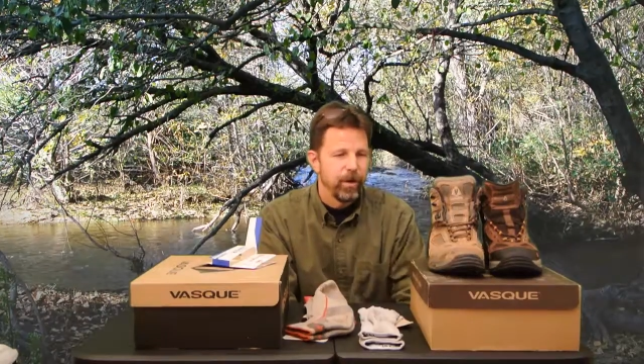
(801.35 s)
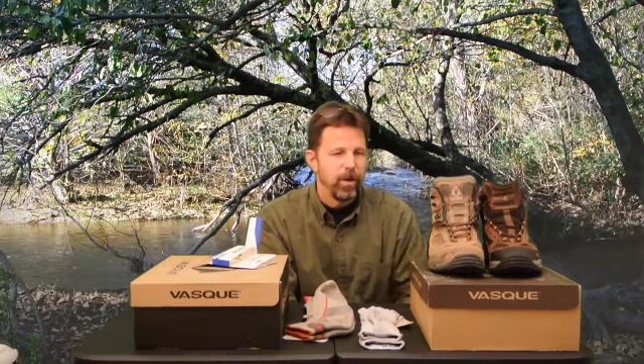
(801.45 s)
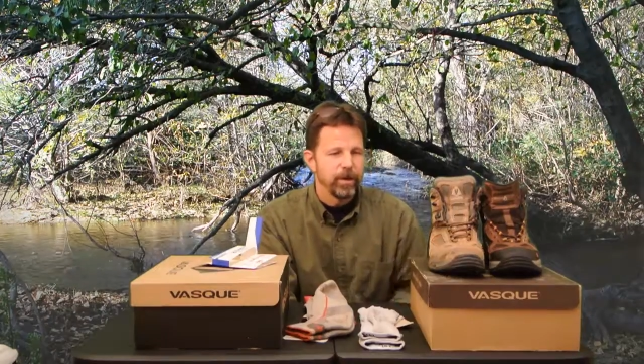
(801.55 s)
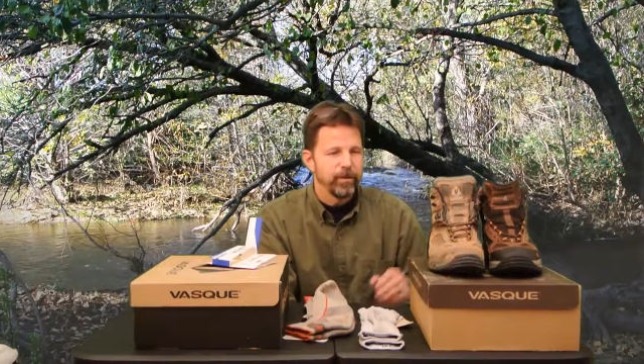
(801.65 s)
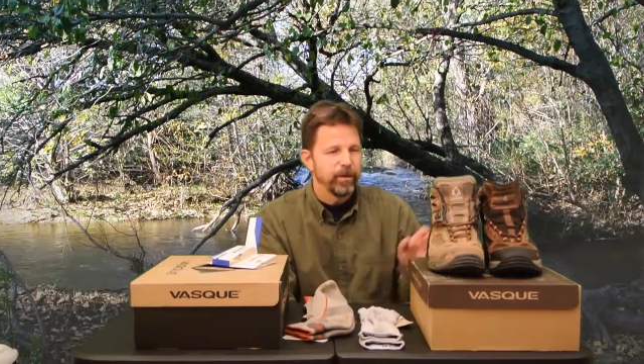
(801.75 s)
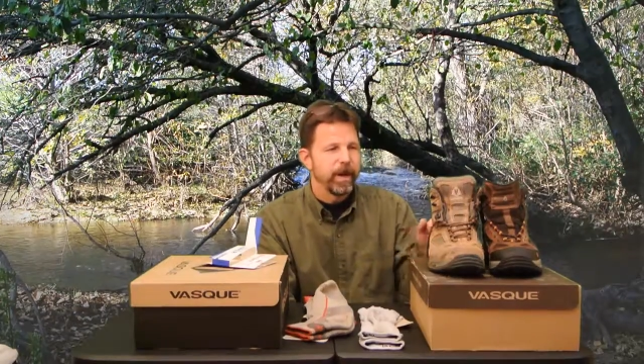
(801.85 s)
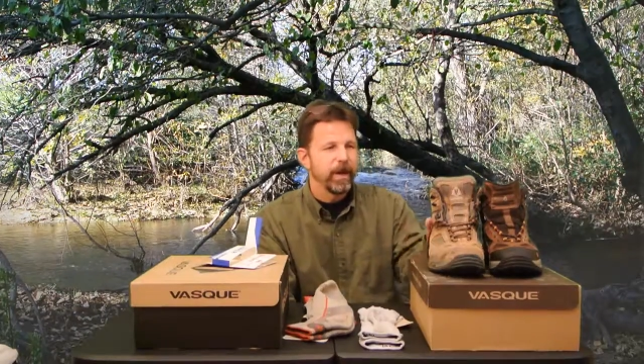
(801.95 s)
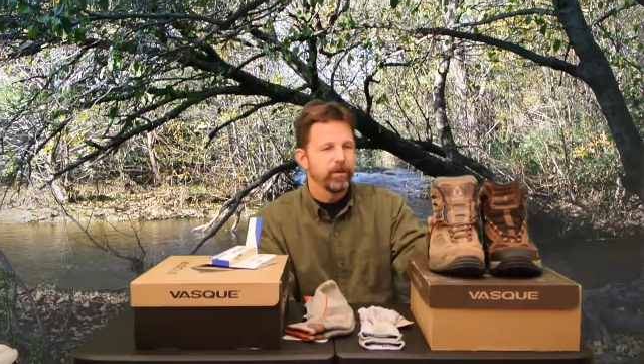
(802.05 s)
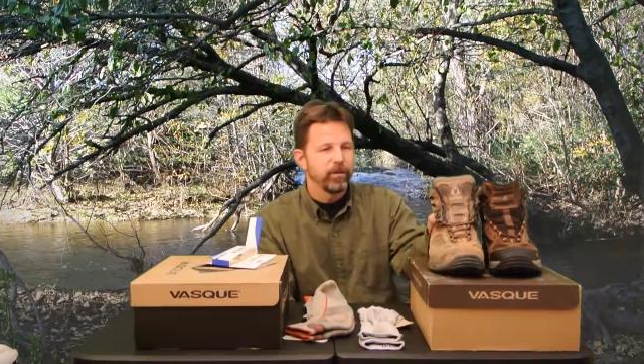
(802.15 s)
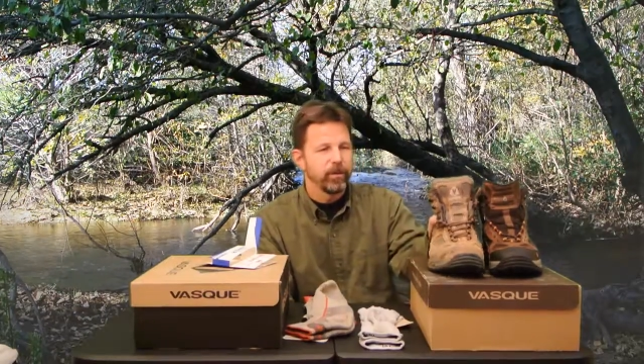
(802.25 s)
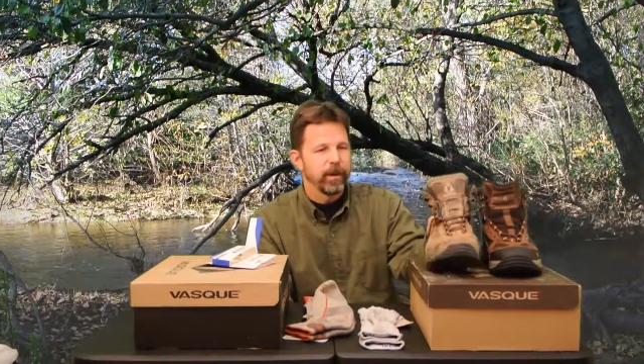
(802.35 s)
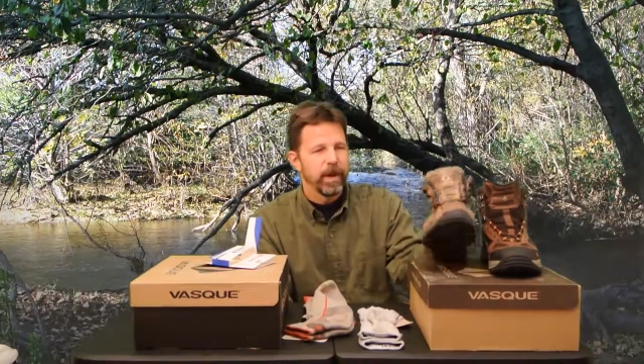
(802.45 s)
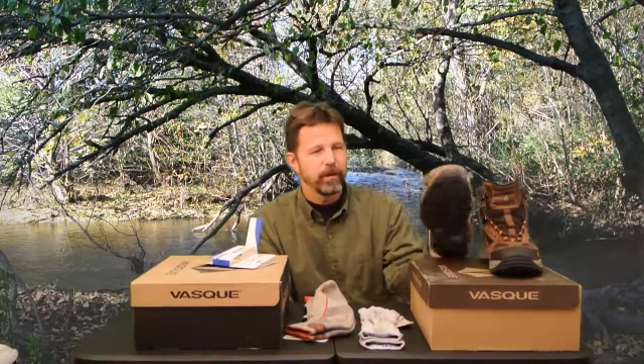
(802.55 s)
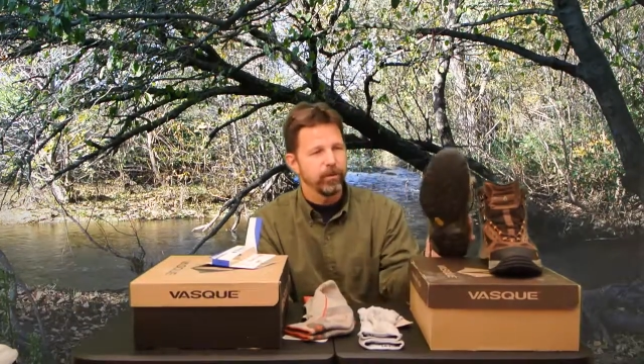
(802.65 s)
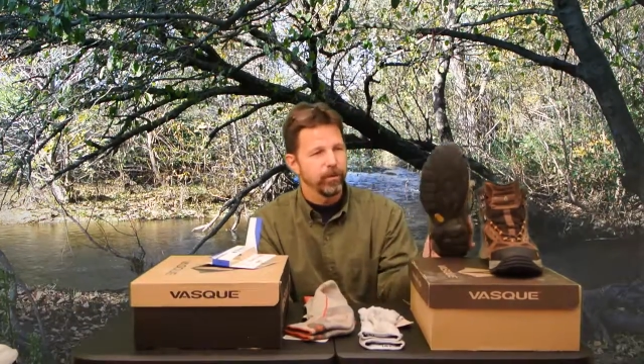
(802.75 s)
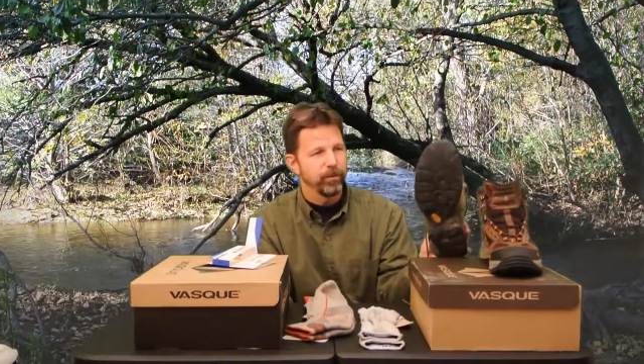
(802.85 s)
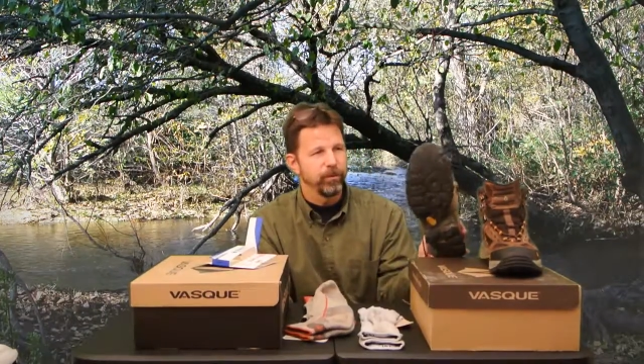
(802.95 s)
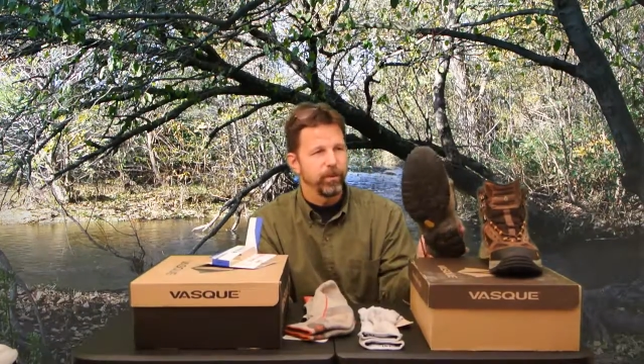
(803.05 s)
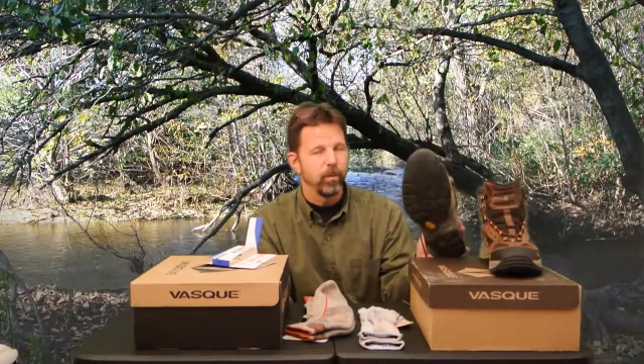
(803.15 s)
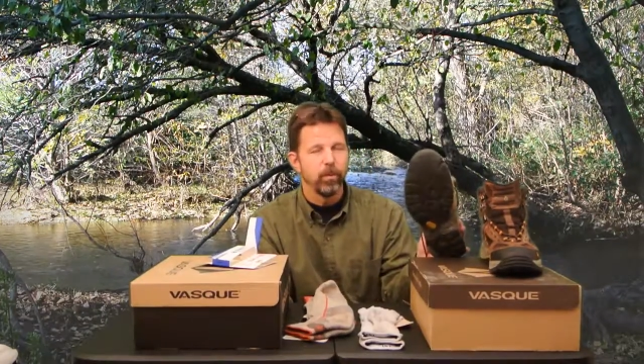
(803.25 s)
long as the actual
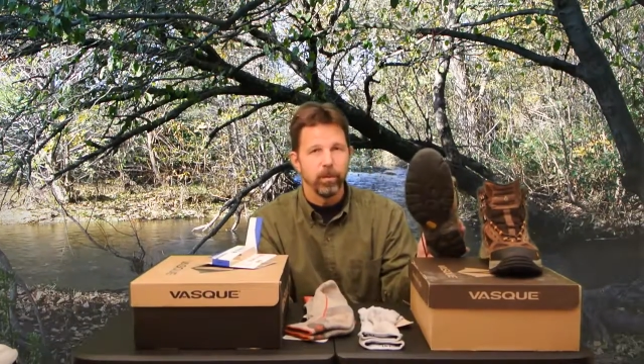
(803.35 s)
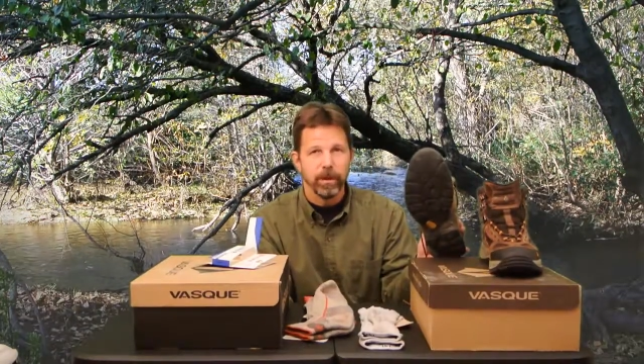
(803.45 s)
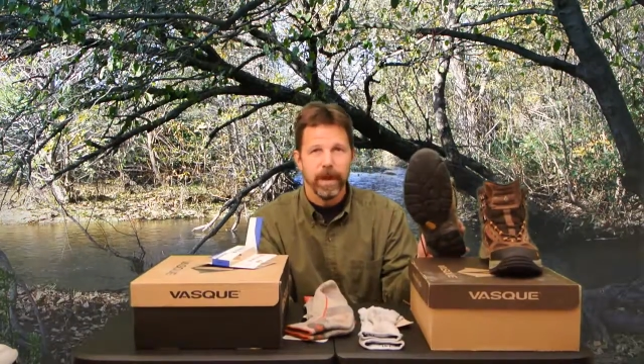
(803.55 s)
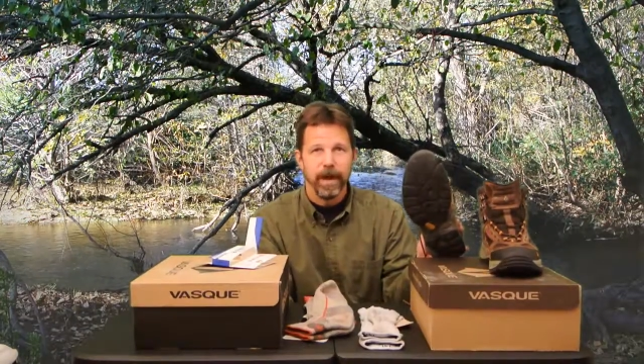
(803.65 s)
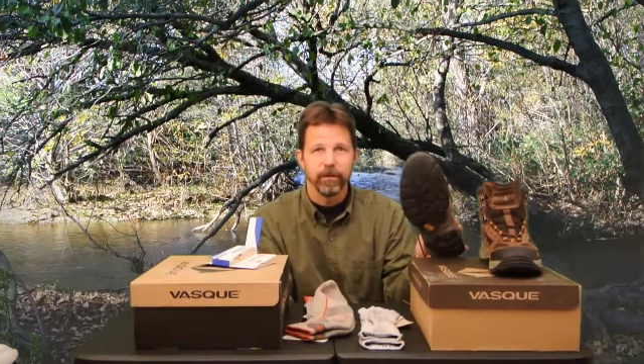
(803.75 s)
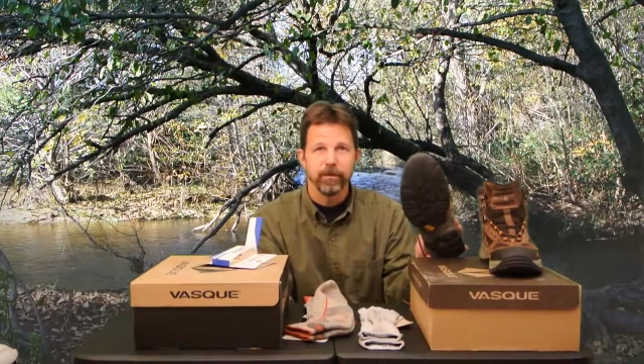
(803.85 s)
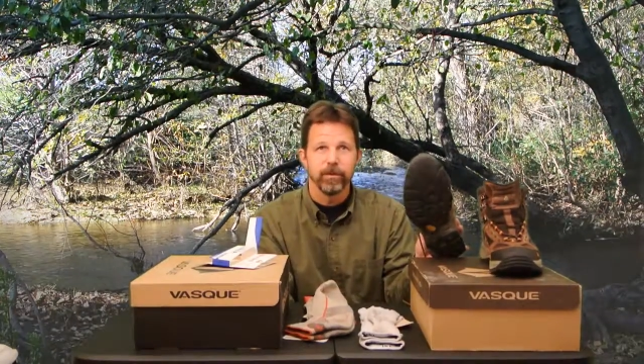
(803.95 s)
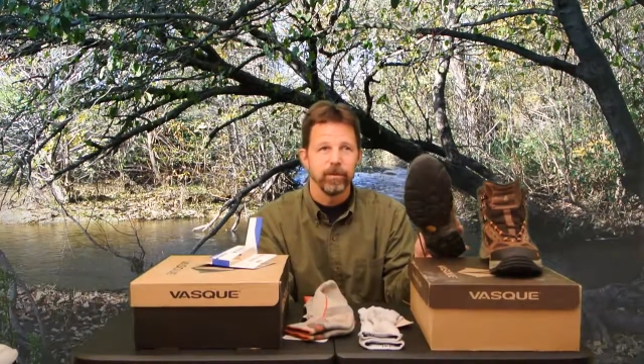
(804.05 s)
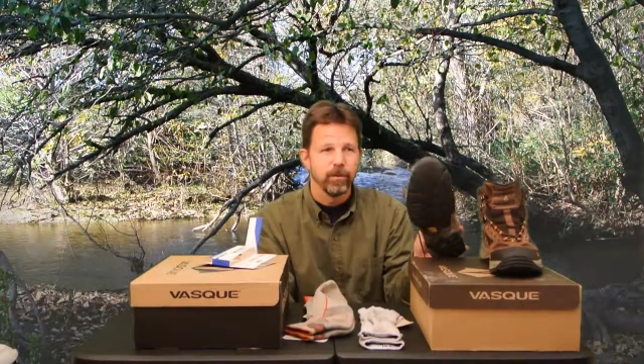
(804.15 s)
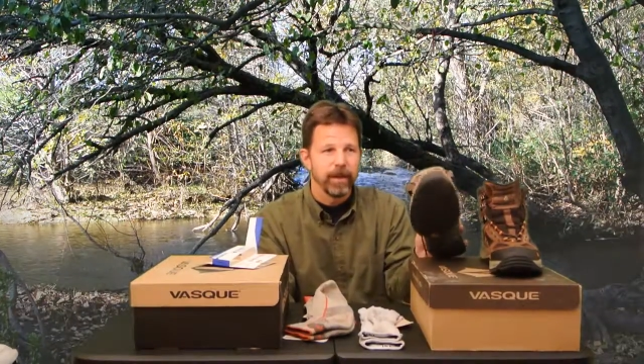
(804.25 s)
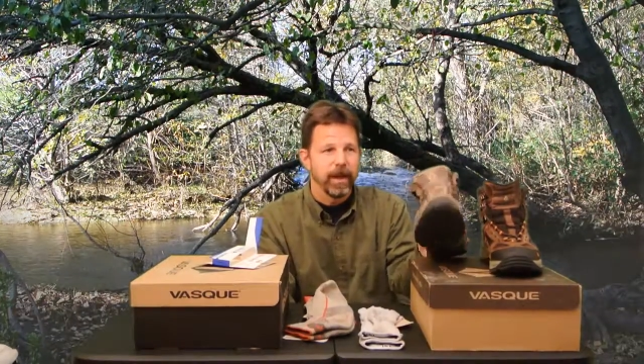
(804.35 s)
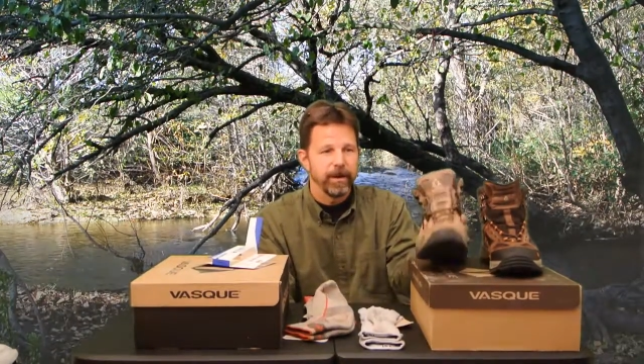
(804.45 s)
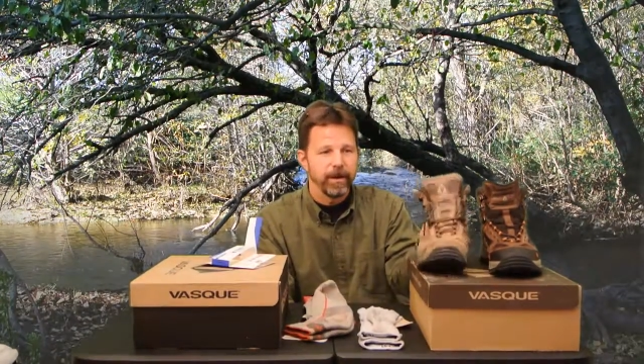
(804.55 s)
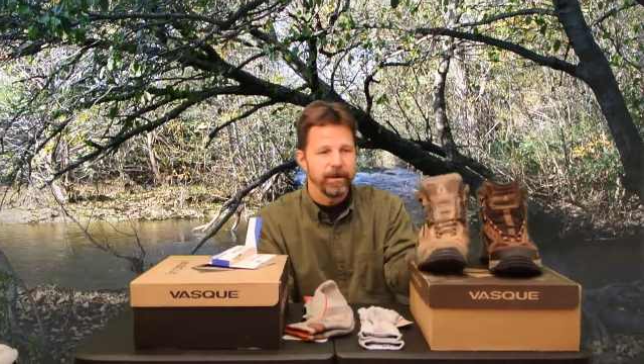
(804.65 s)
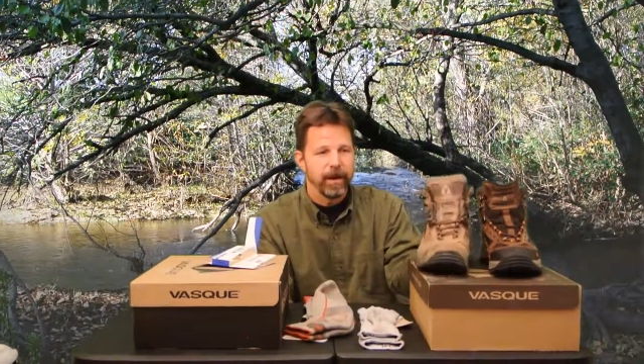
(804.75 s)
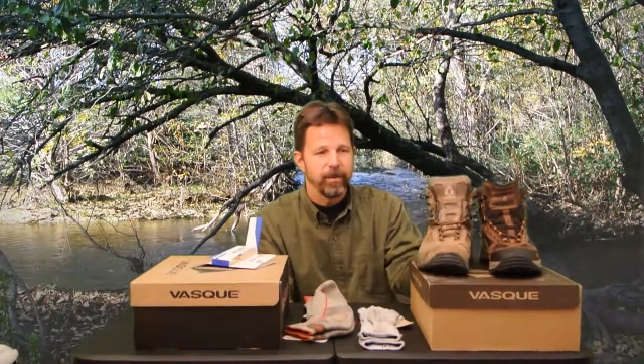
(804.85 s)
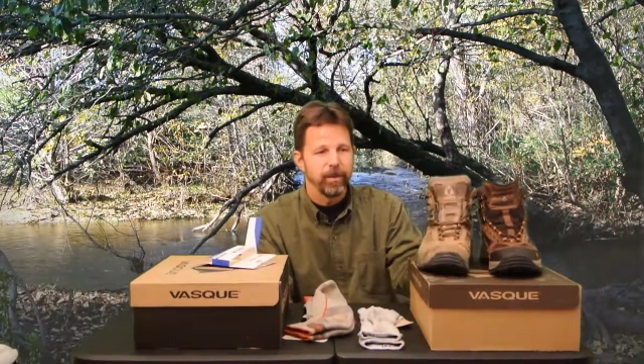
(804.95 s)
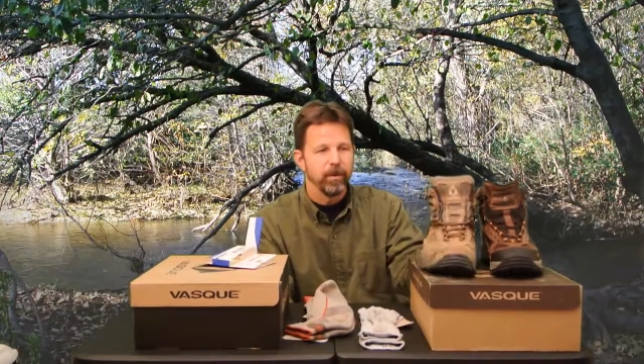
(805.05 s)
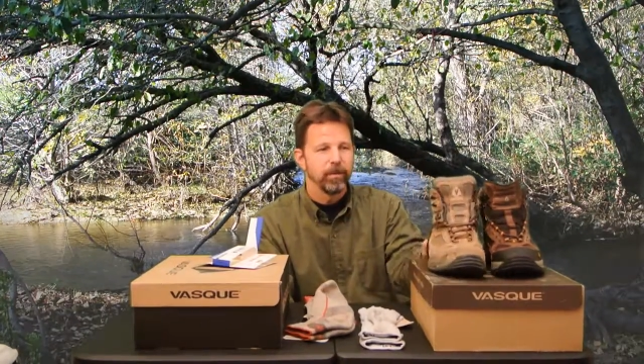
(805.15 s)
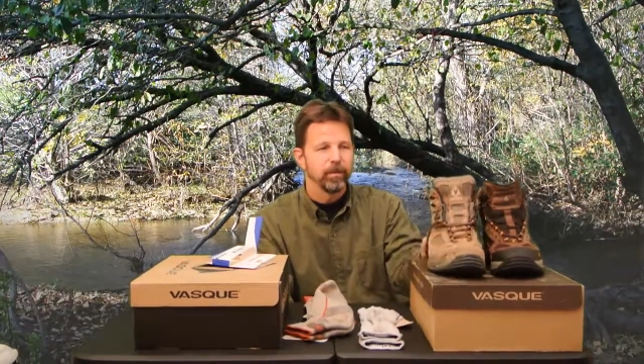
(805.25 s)
sole will last without any type
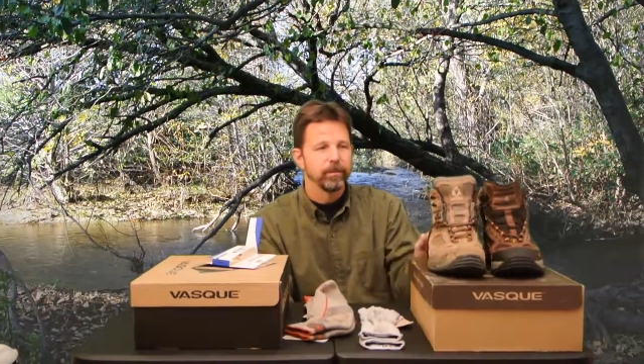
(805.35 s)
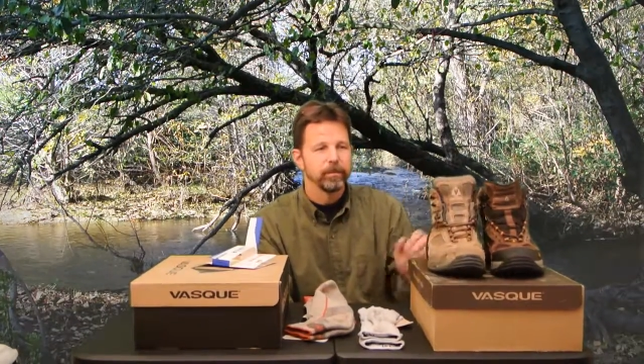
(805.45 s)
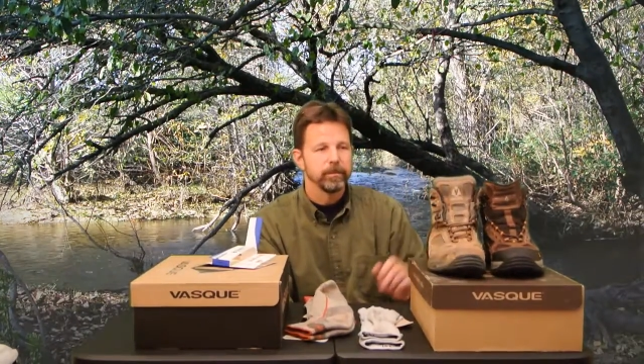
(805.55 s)
of odor.